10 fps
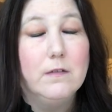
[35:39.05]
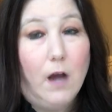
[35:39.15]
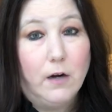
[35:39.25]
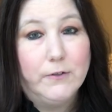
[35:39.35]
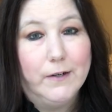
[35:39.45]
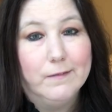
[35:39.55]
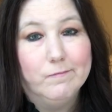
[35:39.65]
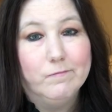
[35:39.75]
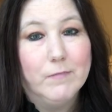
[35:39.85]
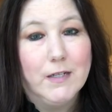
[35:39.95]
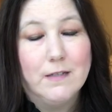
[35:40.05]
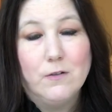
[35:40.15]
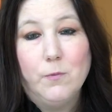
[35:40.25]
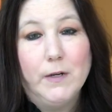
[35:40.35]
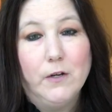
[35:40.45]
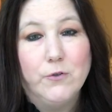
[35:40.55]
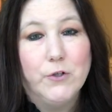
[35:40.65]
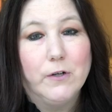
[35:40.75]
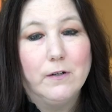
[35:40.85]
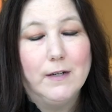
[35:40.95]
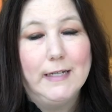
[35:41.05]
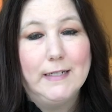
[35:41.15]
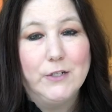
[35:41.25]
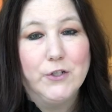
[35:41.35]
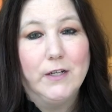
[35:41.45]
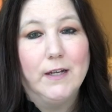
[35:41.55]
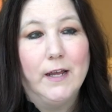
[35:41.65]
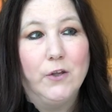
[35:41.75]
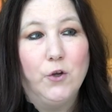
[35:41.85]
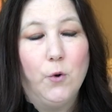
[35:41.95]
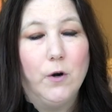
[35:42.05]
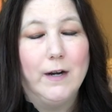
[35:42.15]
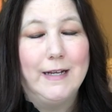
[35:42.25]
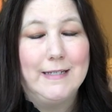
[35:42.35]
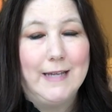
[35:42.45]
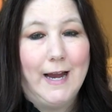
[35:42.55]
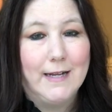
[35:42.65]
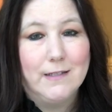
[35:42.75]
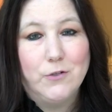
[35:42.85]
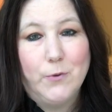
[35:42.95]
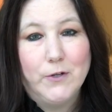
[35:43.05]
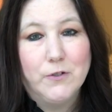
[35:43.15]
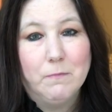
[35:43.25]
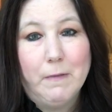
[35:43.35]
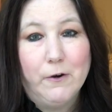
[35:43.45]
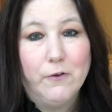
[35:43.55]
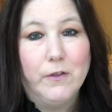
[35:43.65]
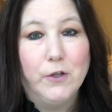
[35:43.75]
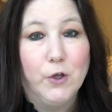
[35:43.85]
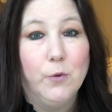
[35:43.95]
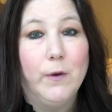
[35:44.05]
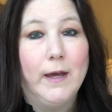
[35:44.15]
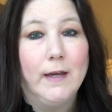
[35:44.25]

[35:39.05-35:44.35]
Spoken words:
doctor, because nobody knows your condition and your exact situation better than you